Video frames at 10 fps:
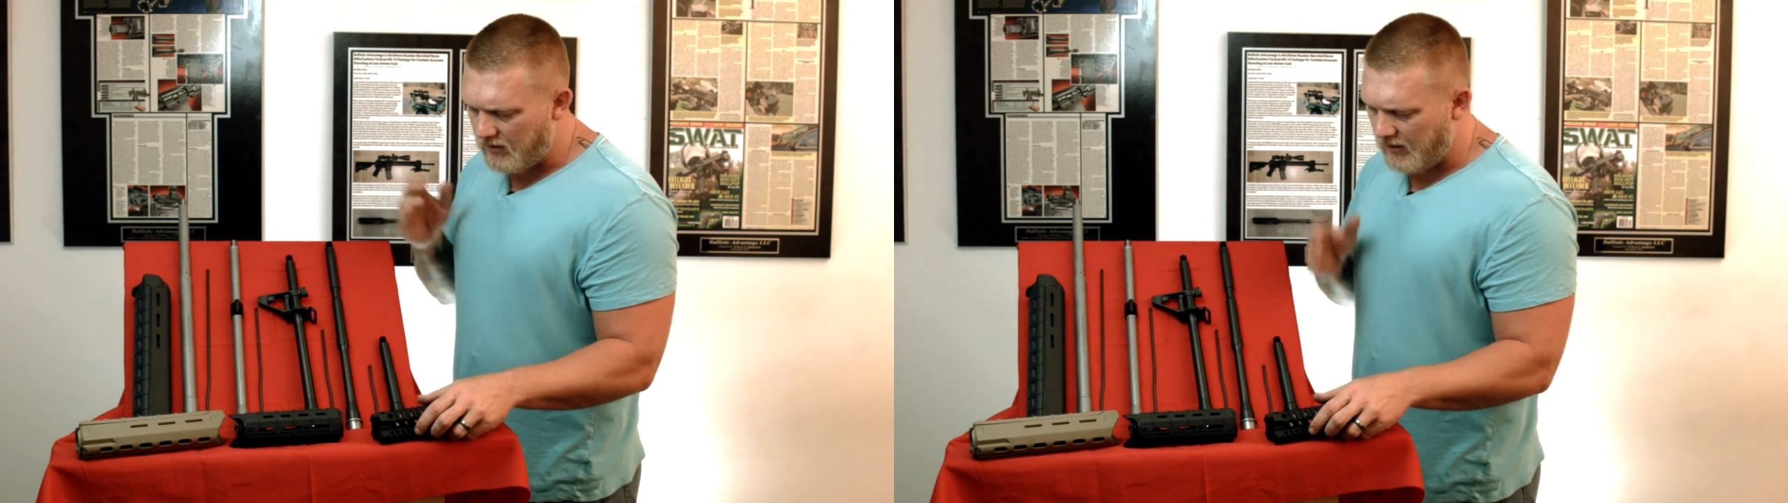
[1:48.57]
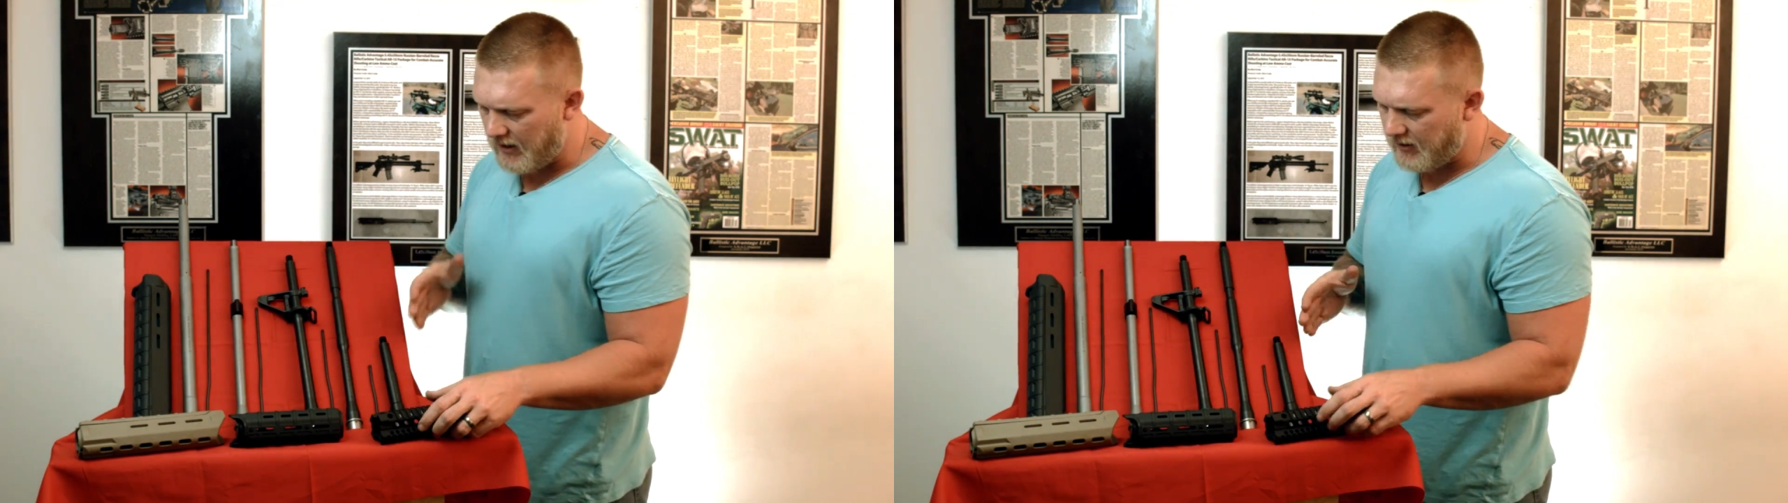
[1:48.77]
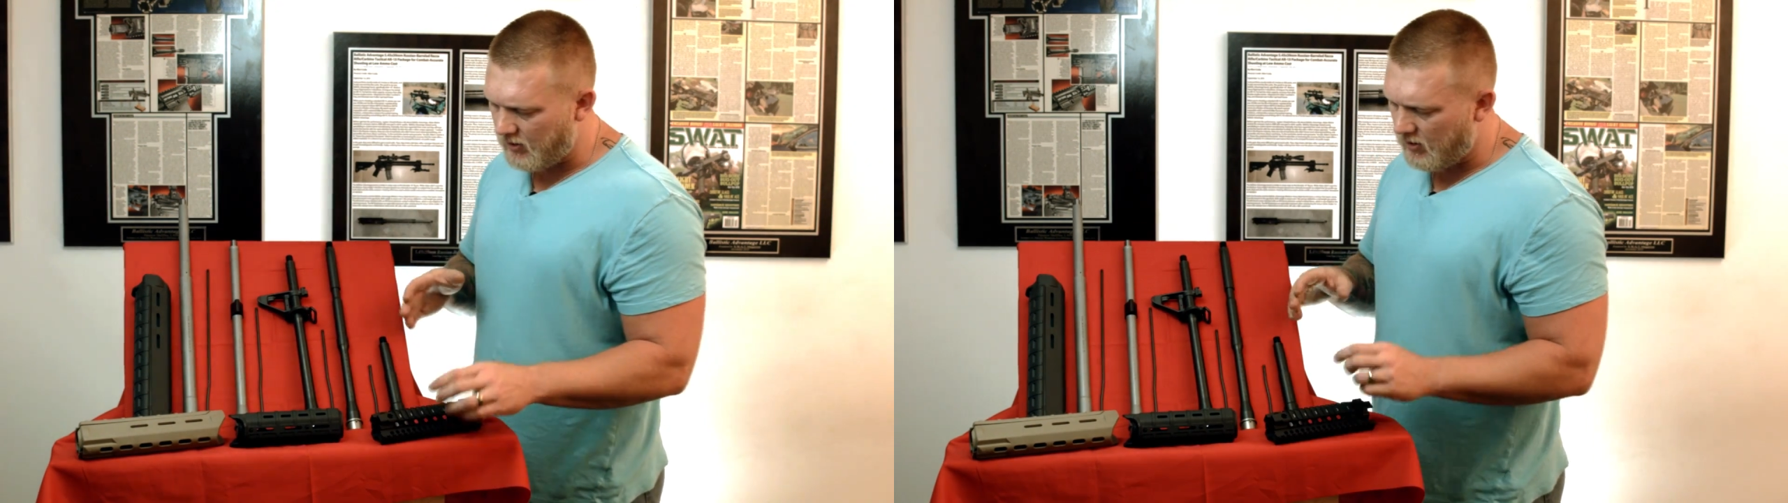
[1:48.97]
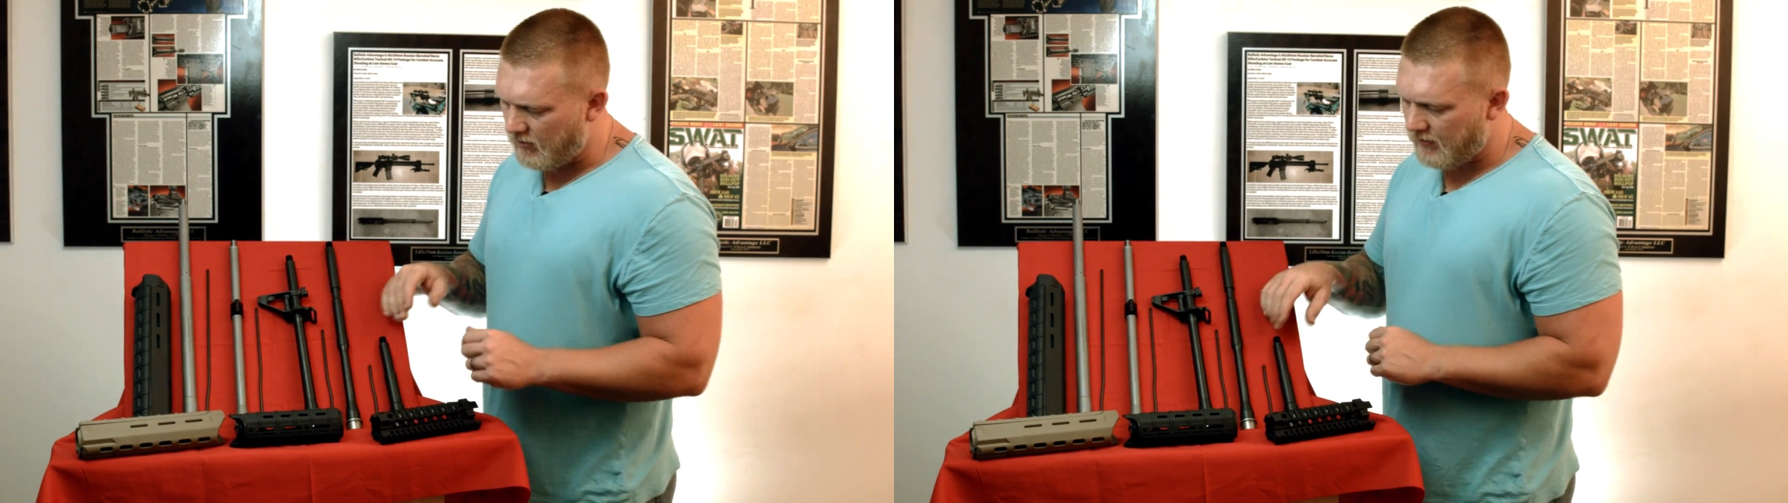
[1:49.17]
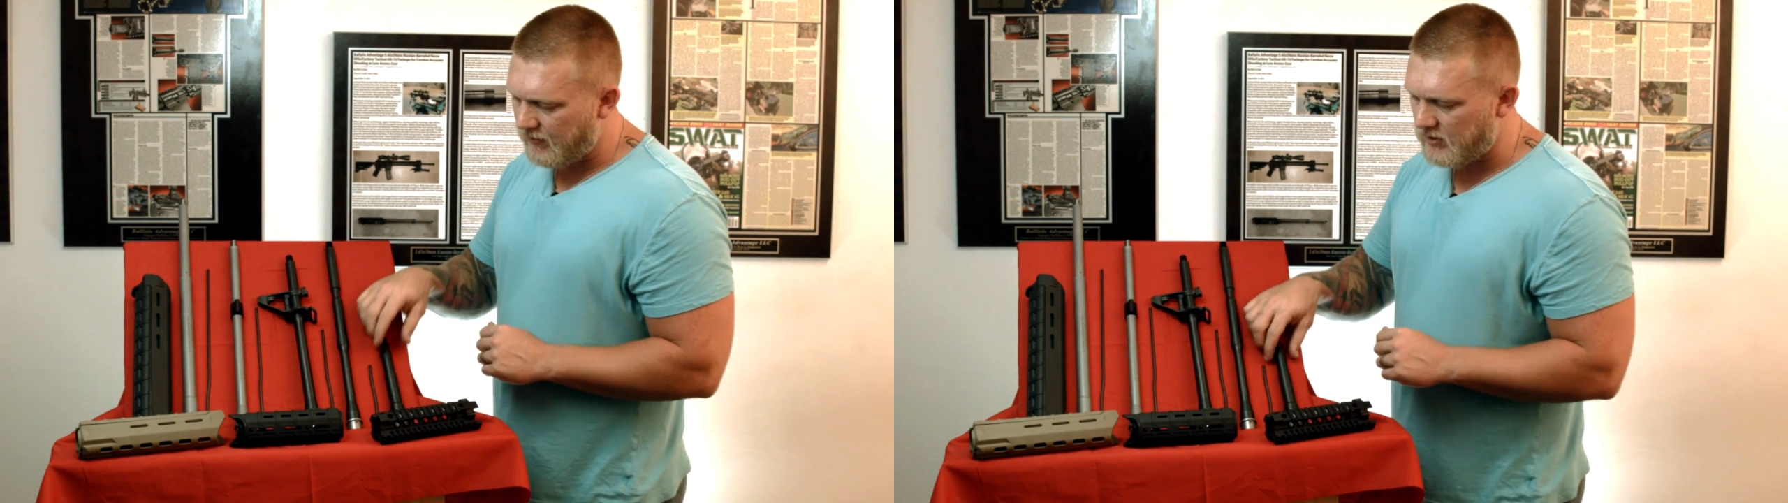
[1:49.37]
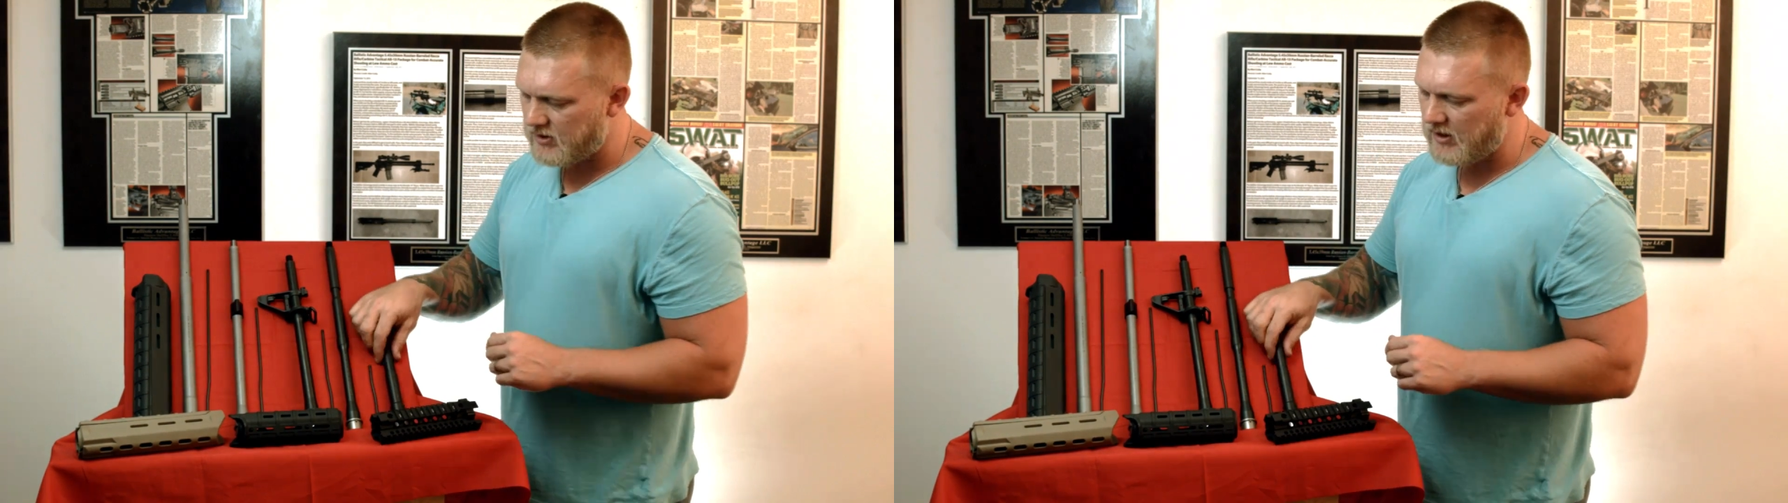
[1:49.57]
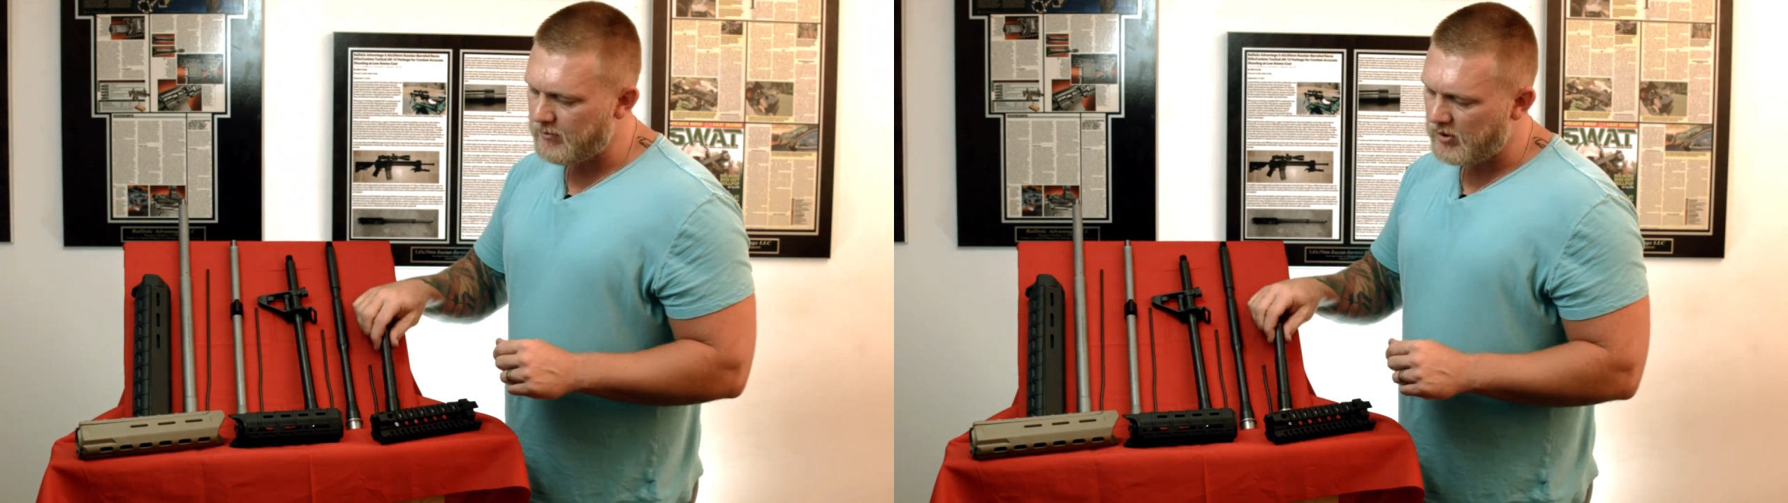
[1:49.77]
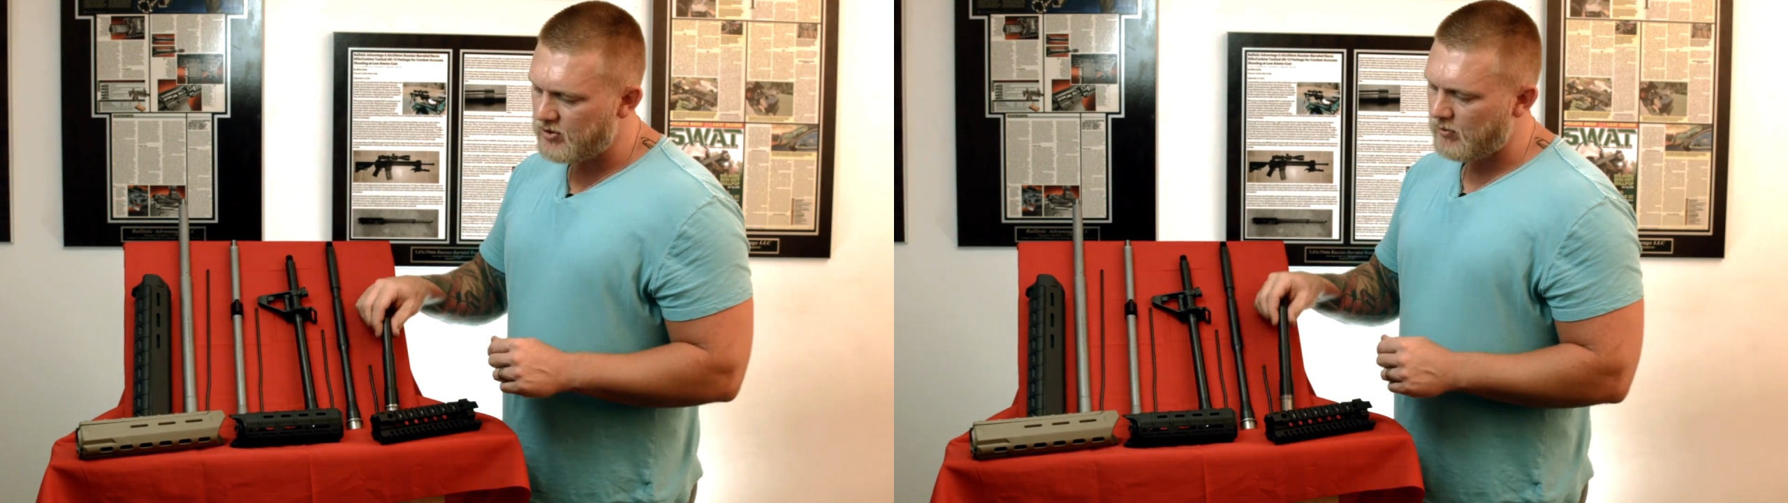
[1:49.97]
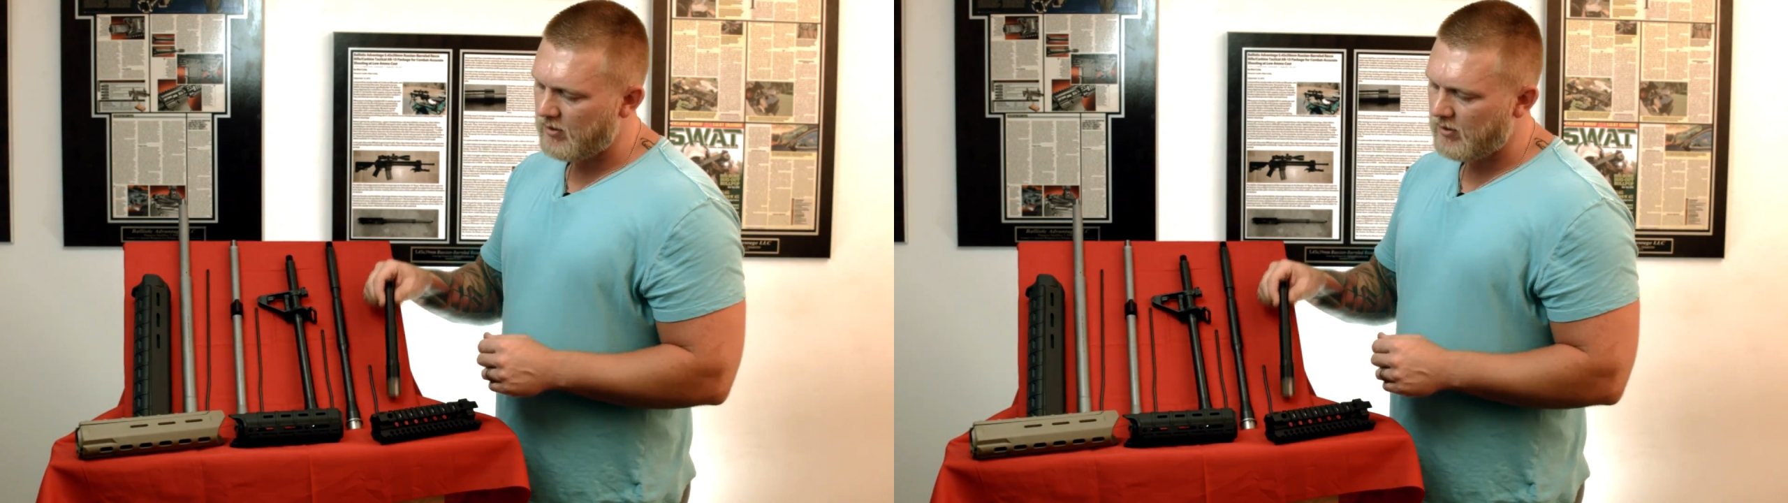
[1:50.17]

Not gonna go over a front sight post